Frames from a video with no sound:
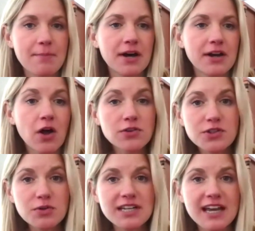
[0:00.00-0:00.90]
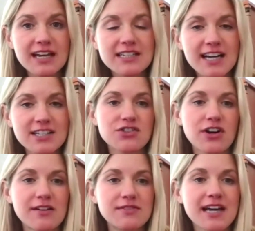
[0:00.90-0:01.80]
but also take test
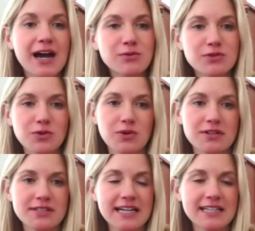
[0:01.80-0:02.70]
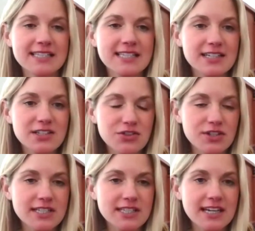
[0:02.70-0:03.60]
drives outdoors on city
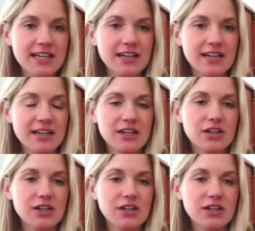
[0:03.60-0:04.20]
streets in,